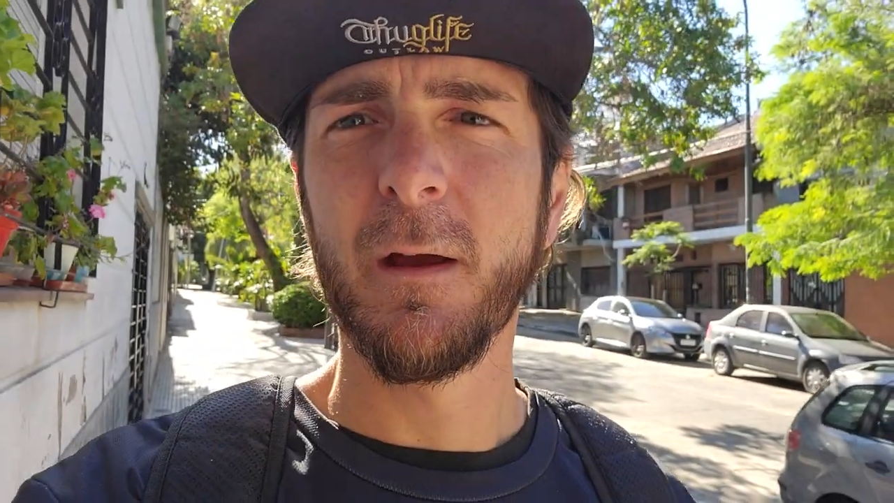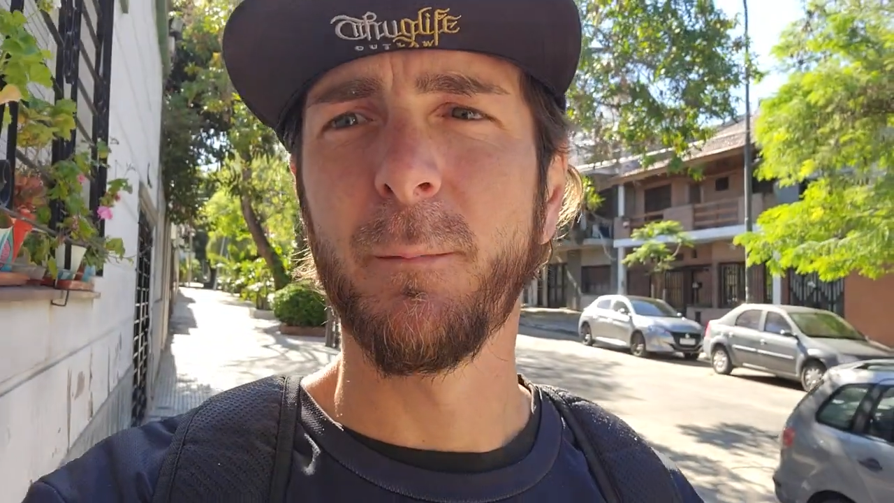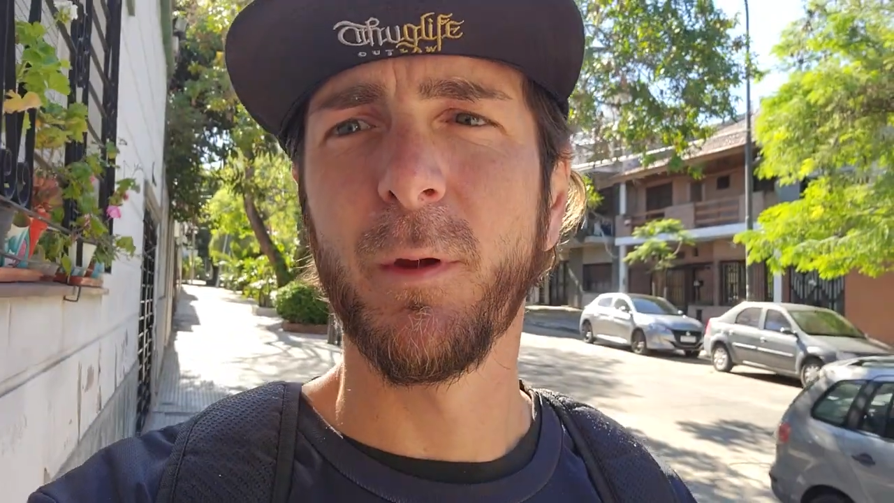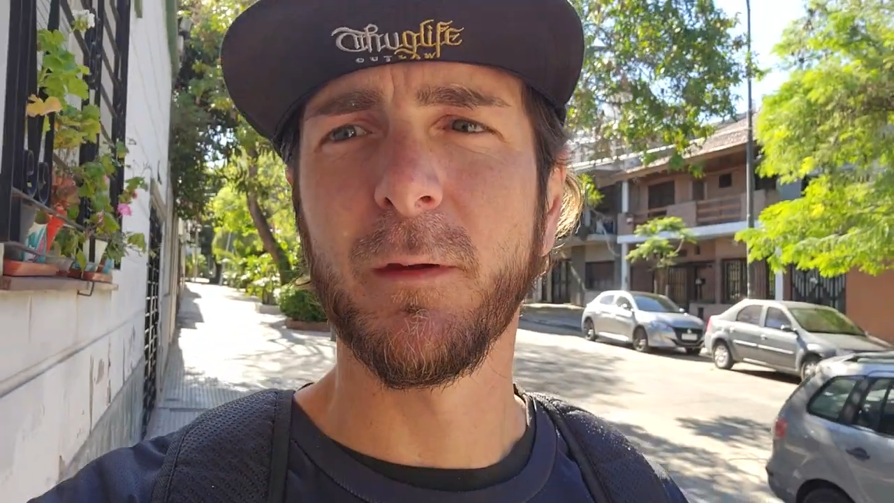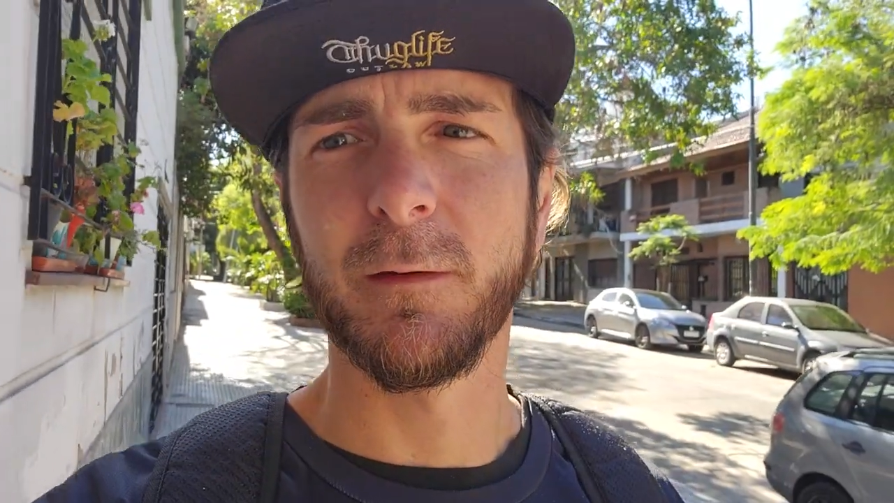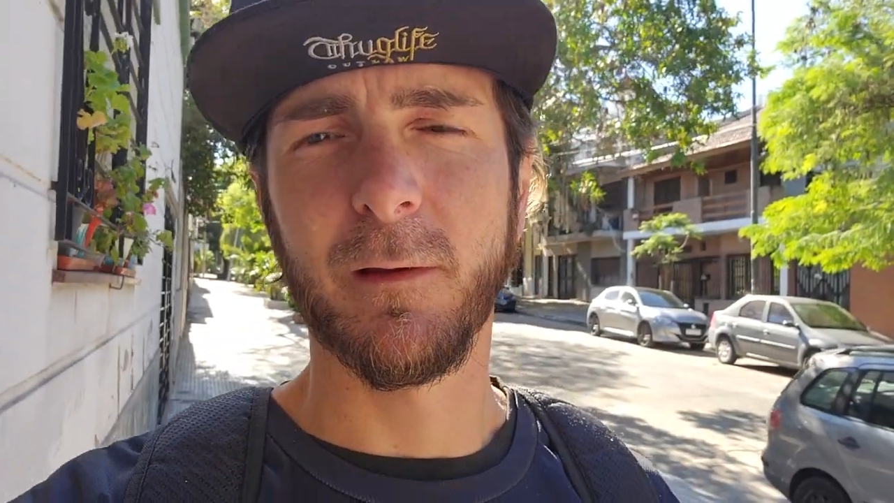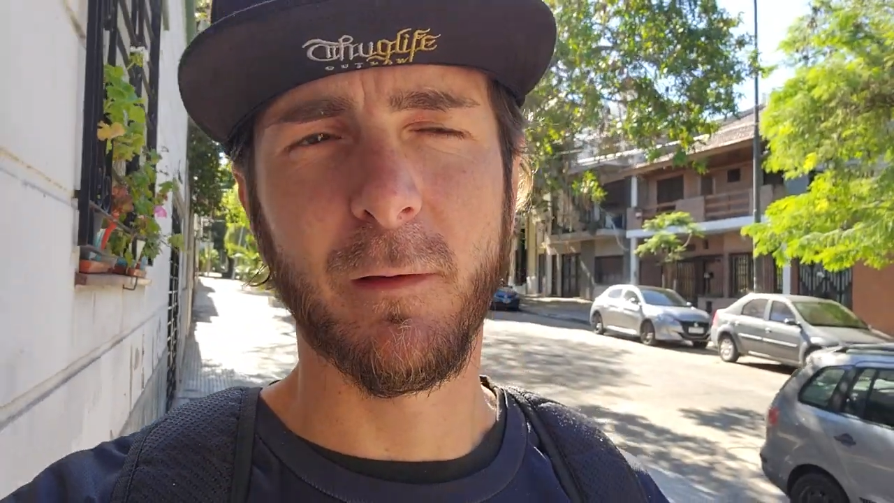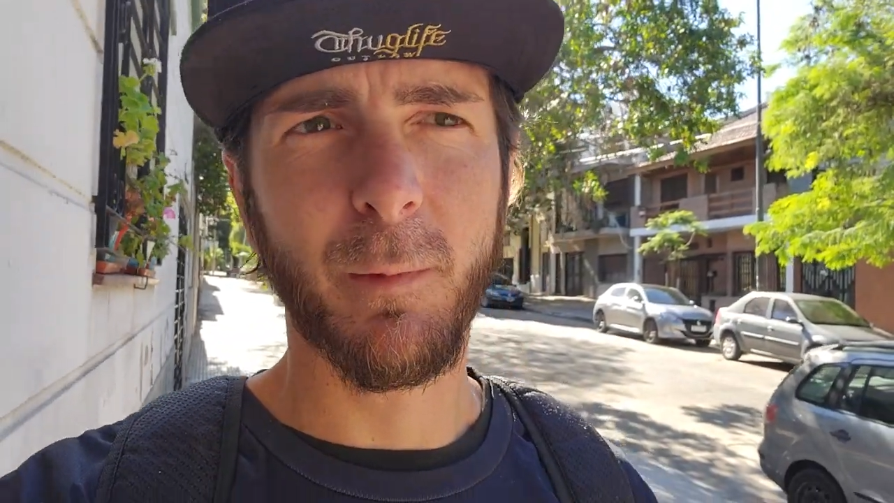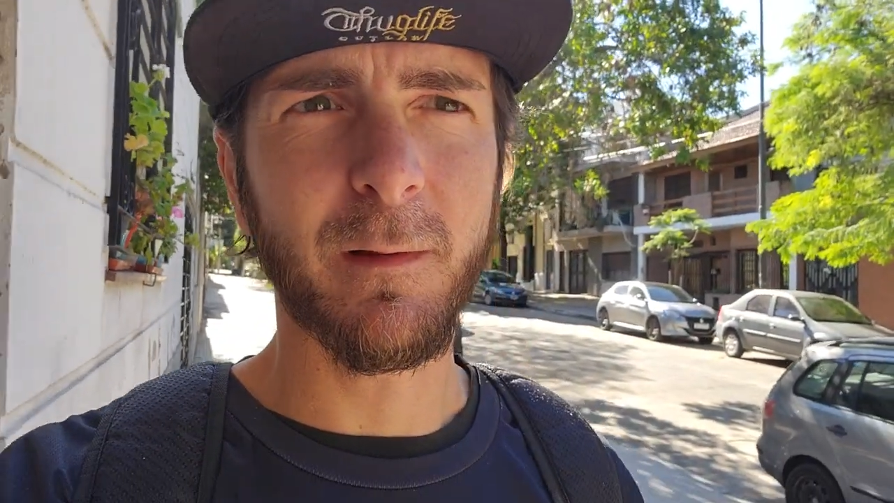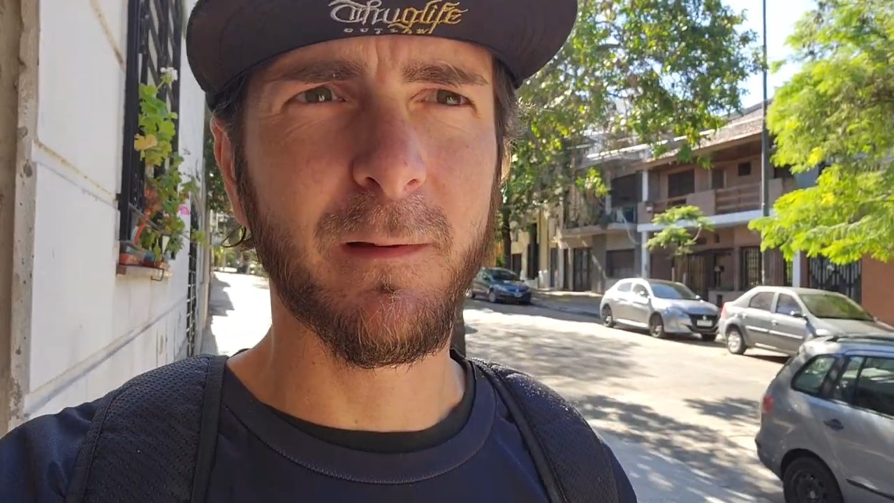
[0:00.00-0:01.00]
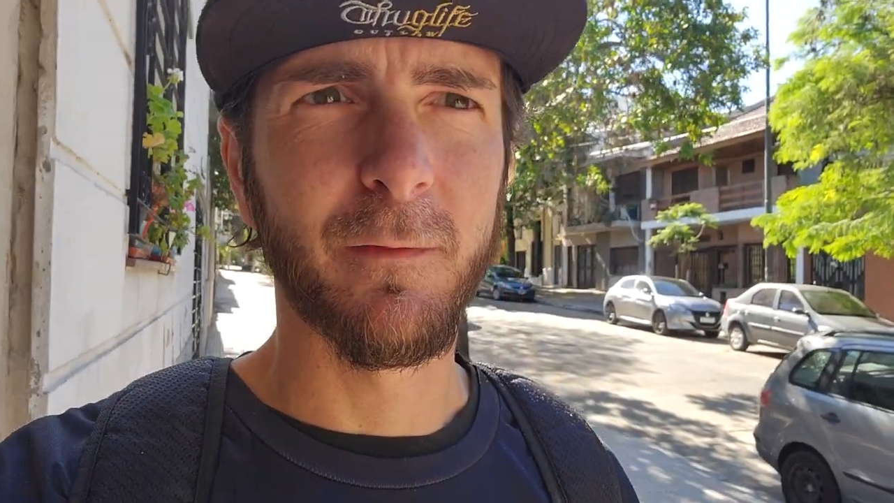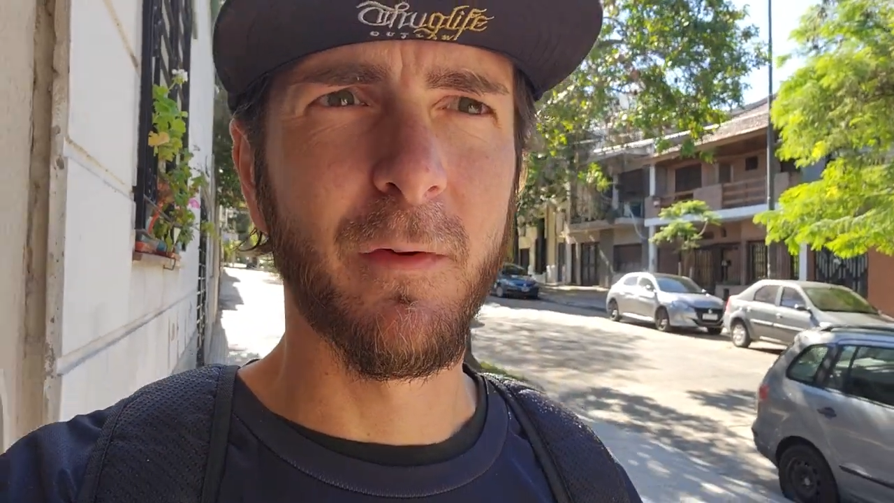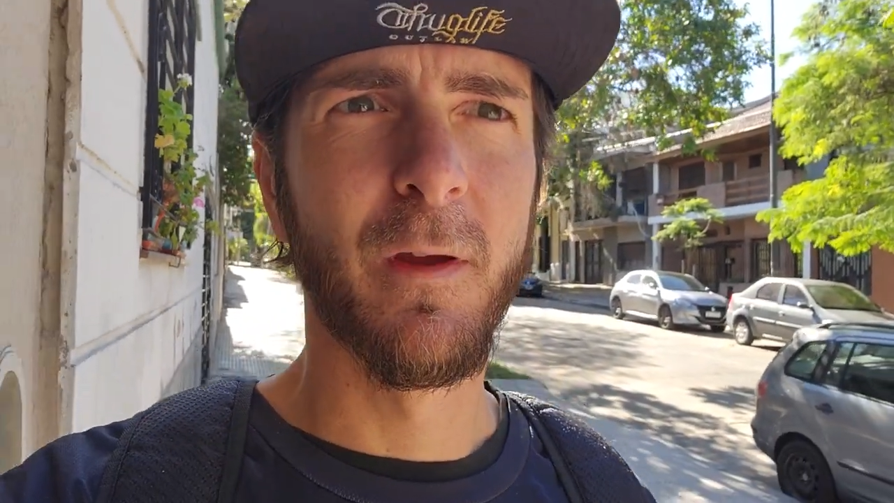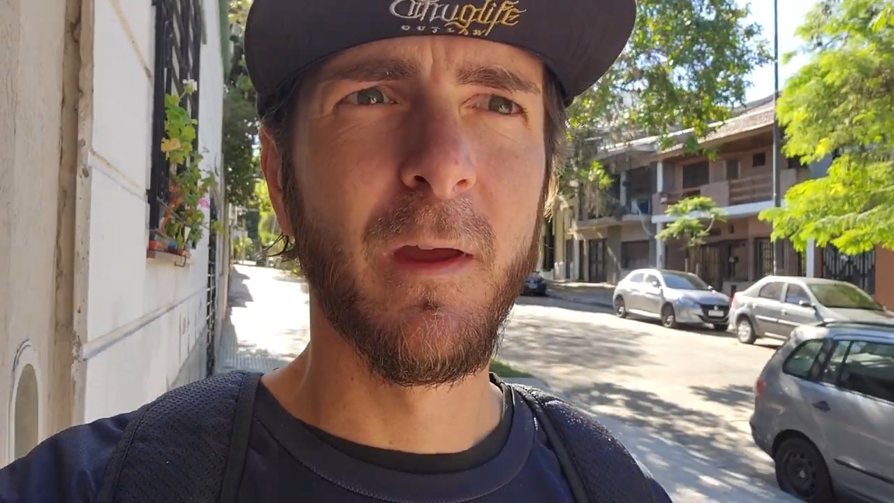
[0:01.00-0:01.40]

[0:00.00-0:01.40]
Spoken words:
because it's expensive.